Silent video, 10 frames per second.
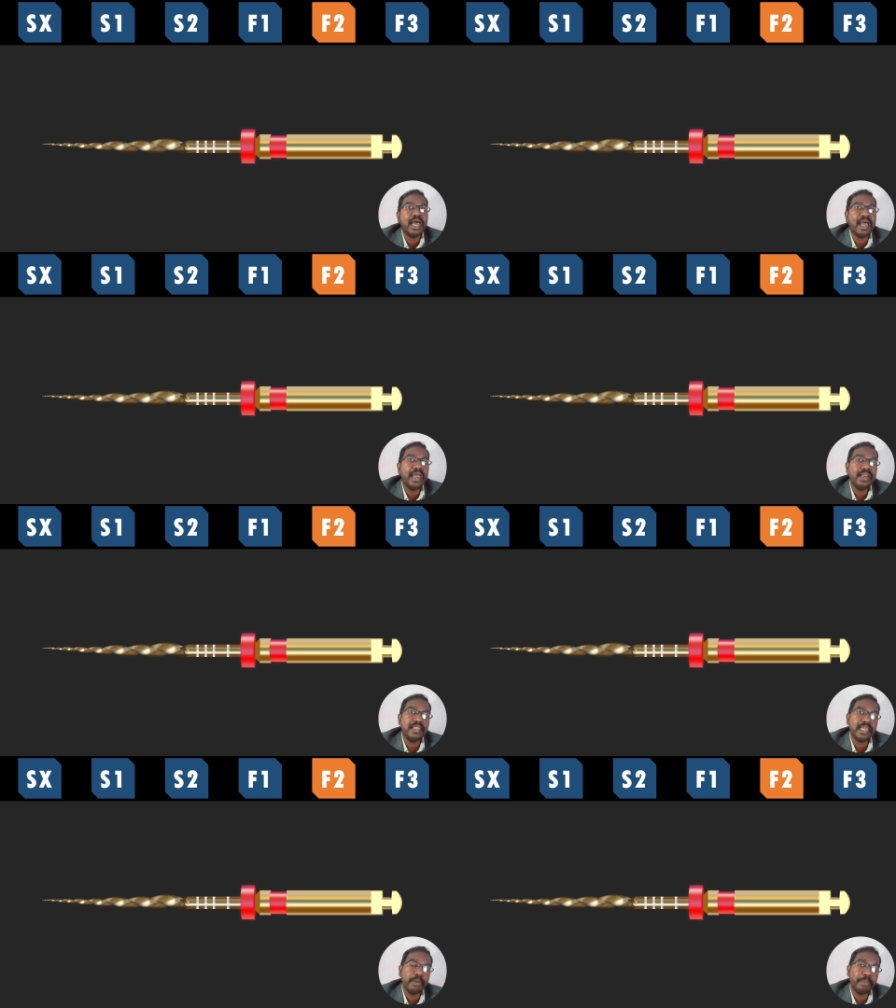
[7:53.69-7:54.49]
and
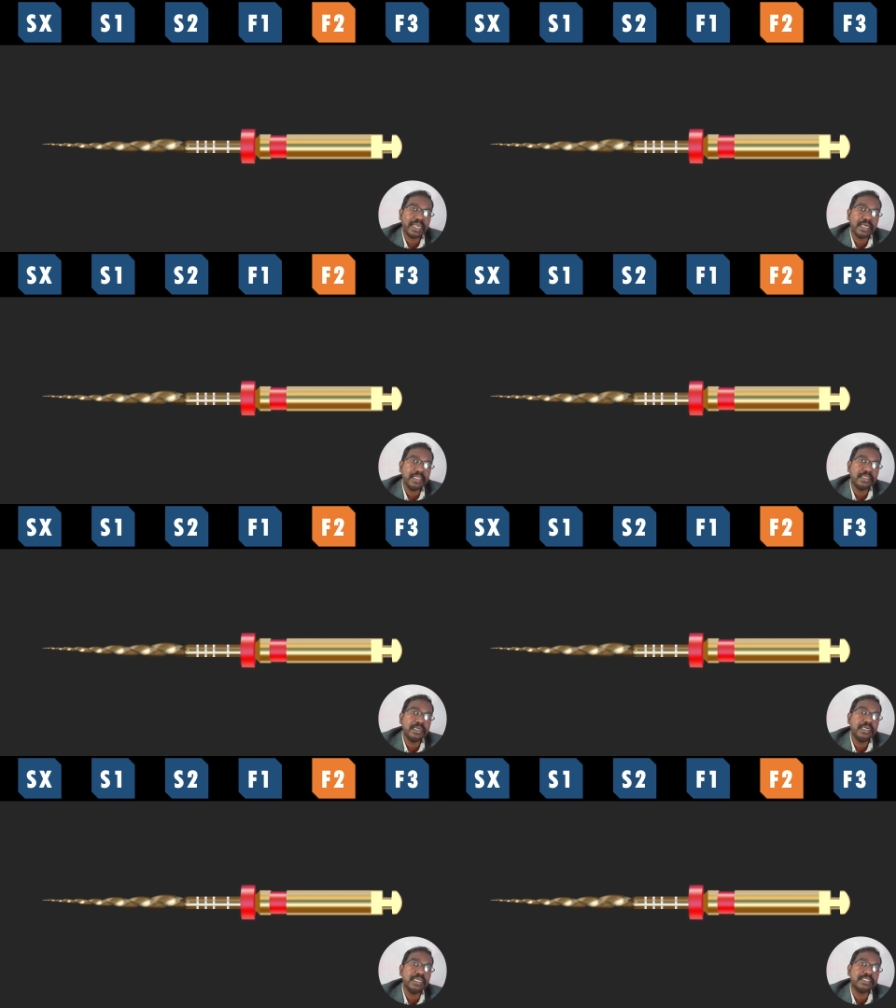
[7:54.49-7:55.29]
the apical
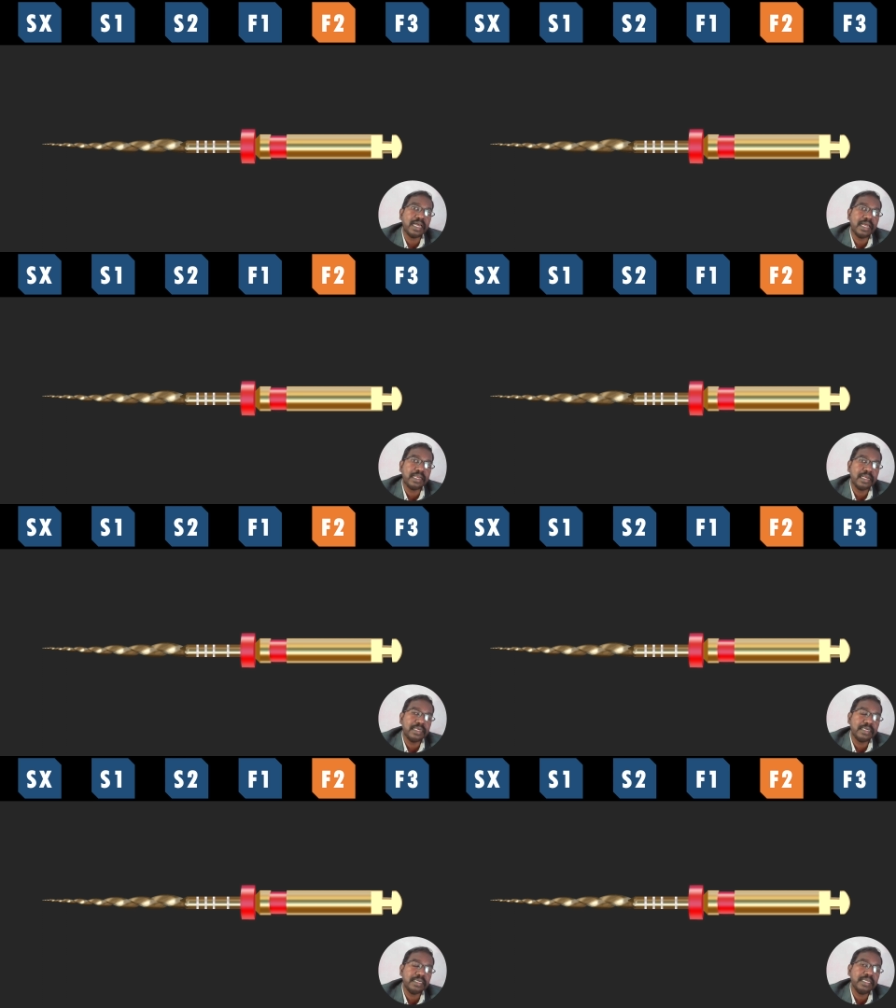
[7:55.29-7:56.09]
third is
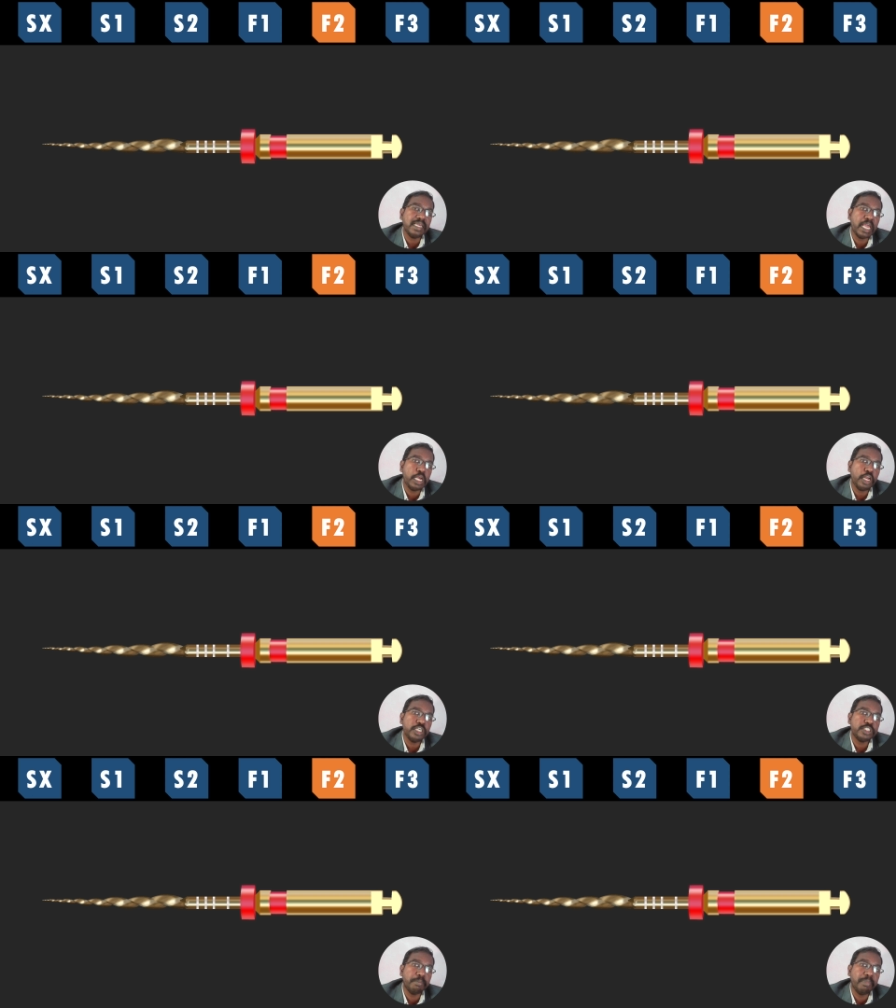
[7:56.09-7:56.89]
already
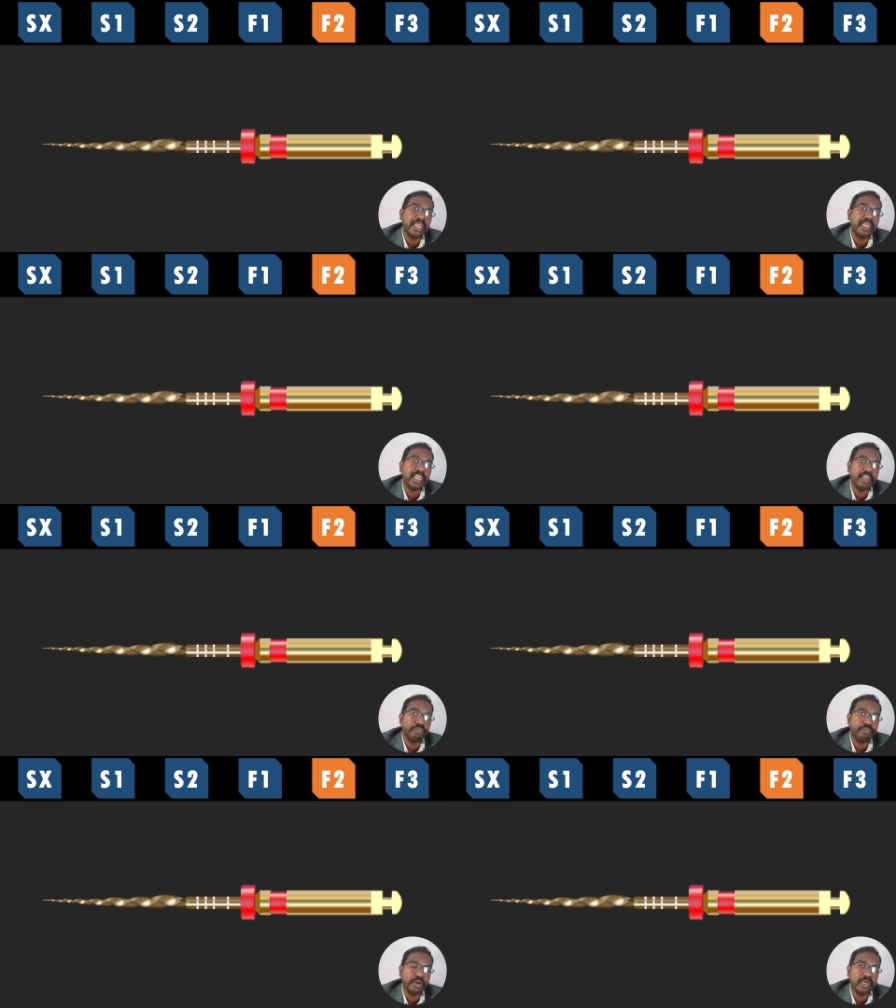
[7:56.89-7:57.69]
enlarged by
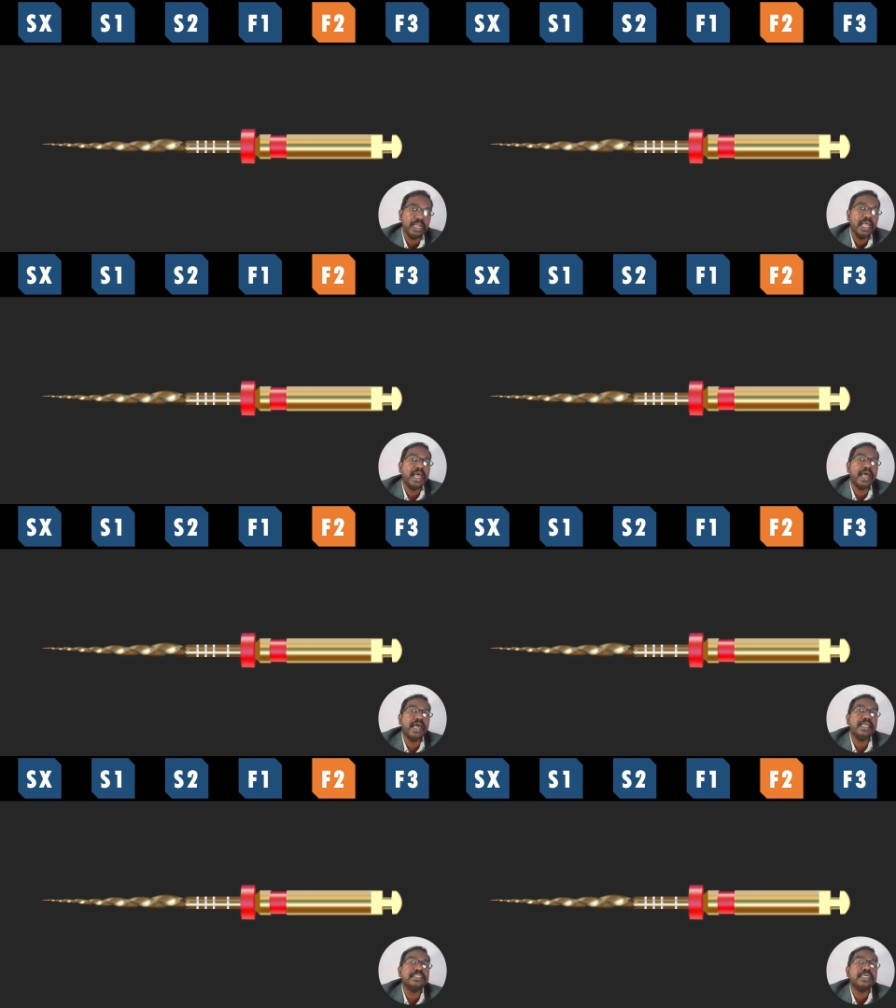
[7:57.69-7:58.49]
F1
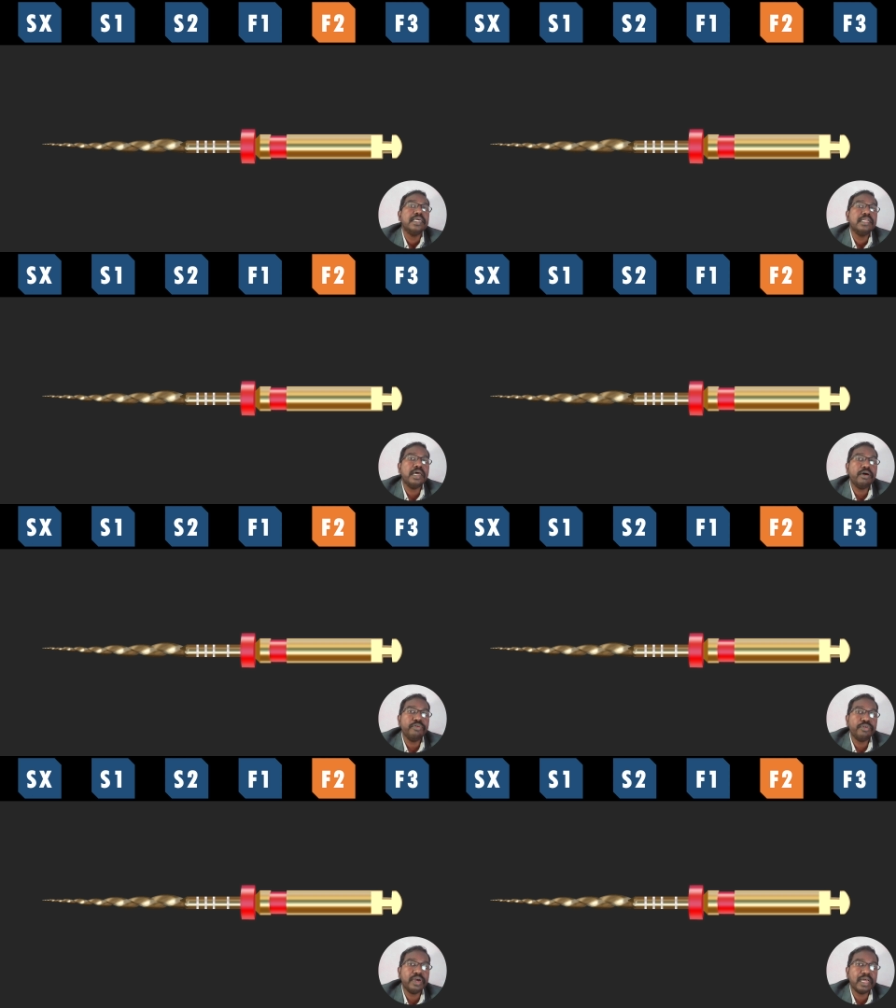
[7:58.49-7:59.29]
and now
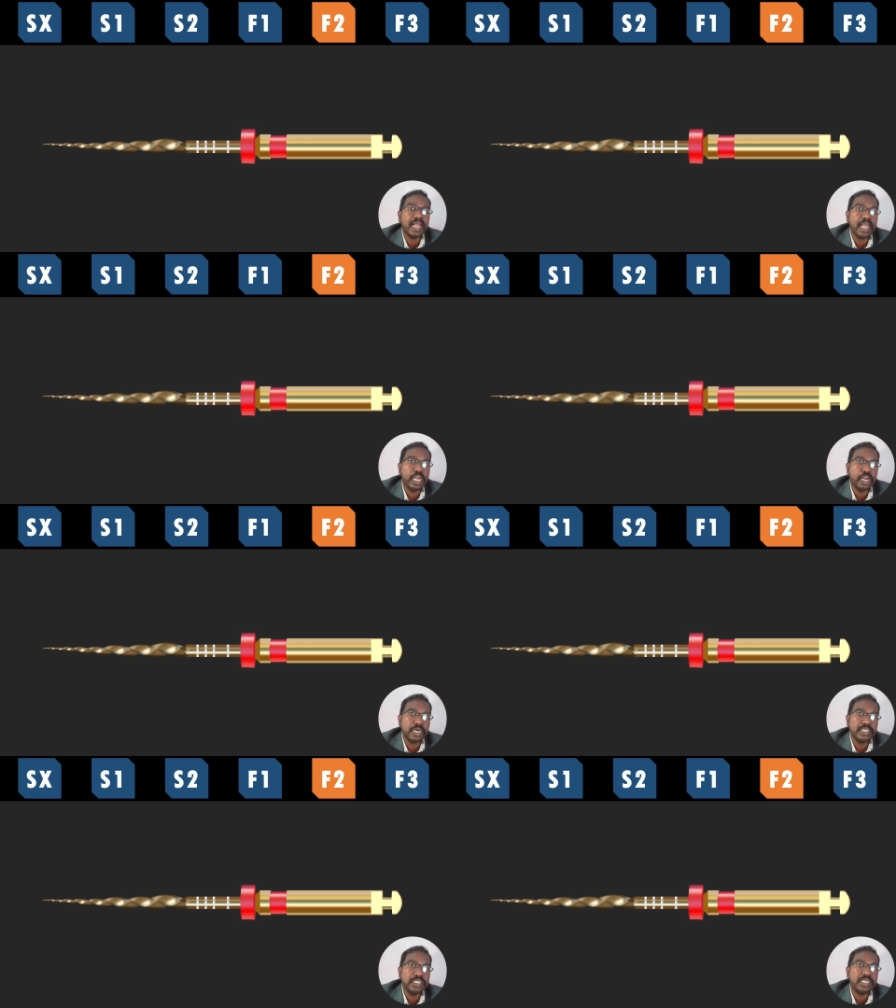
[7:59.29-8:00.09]
you are
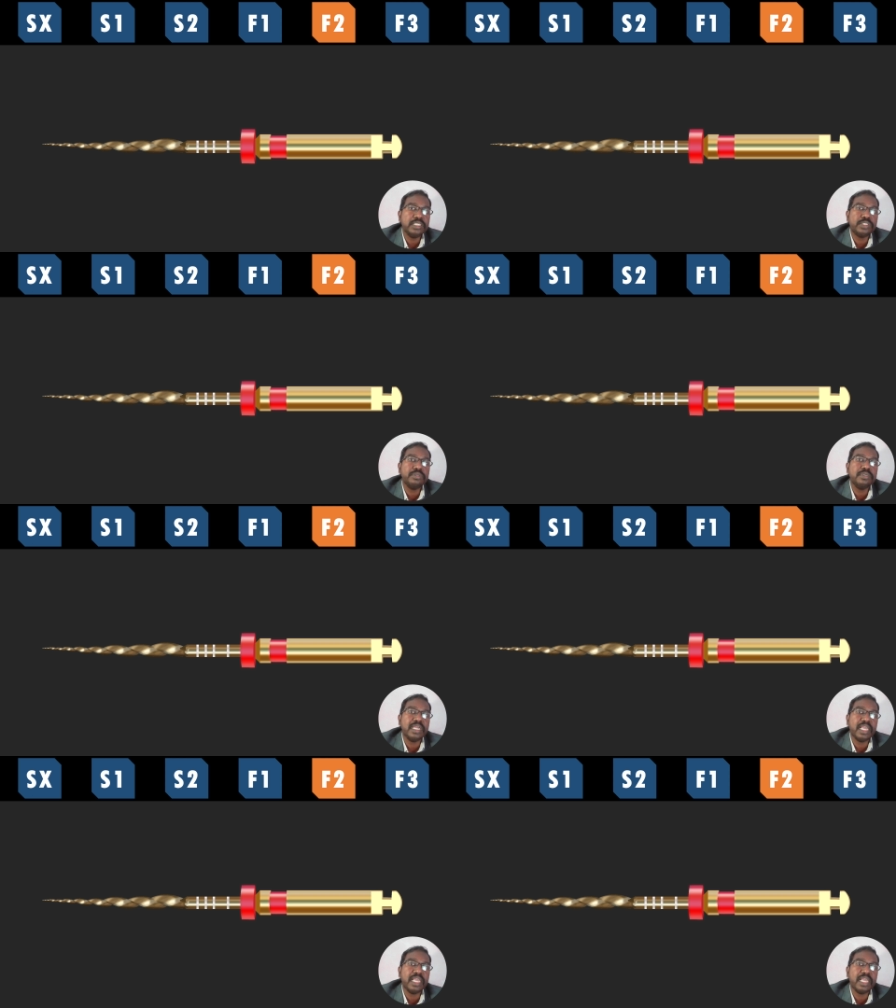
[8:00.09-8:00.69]
enlarging to